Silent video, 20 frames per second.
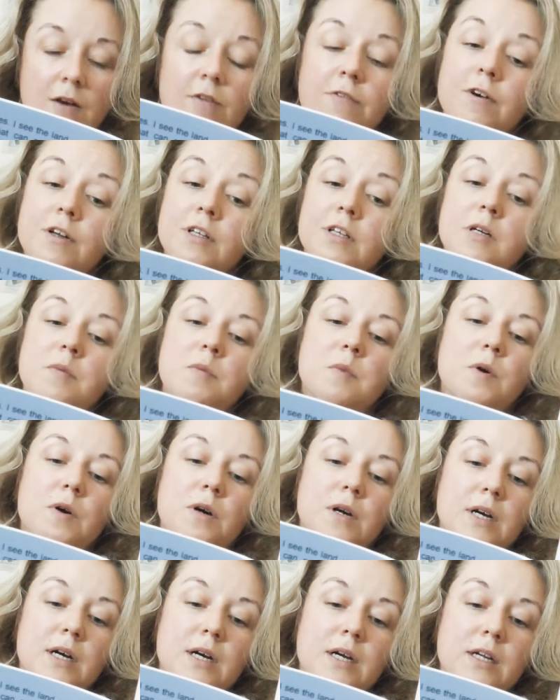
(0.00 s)

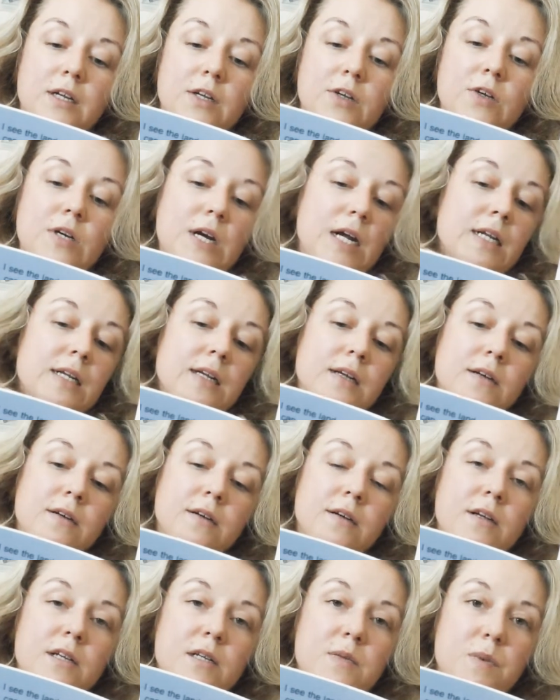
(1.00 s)
Furthermore, the Ukrainian
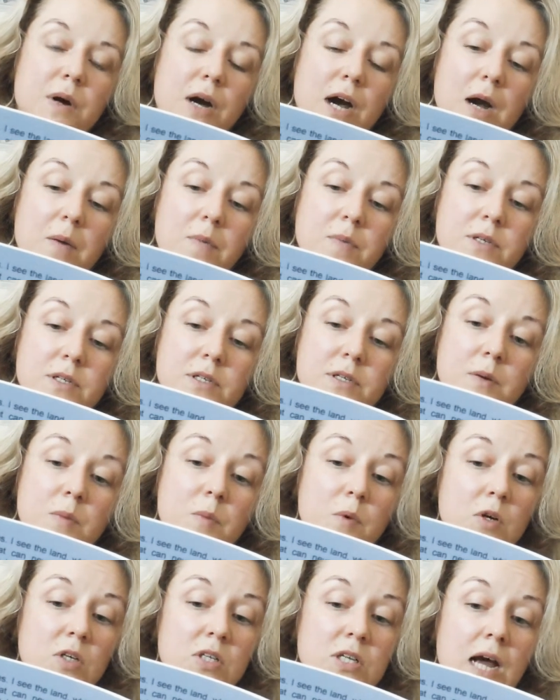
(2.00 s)
dream is perhaps
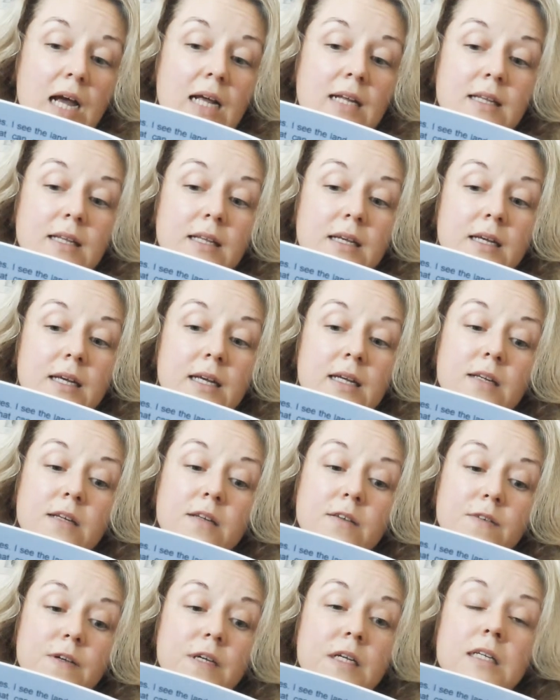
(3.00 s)
more tightly
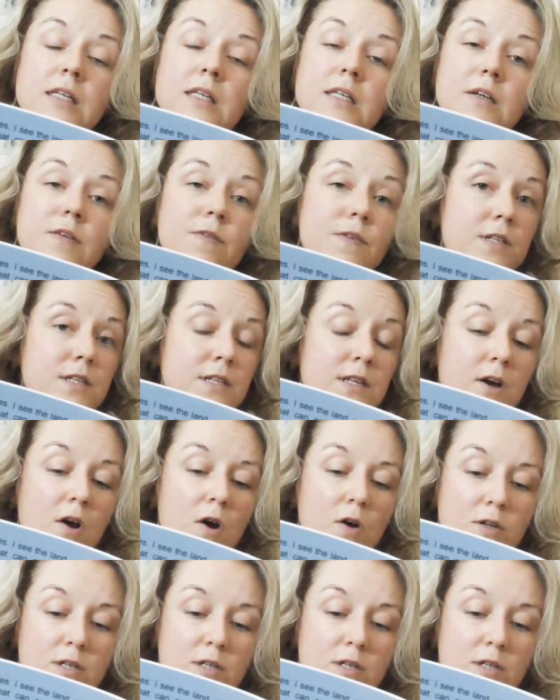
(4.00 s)
entwined with the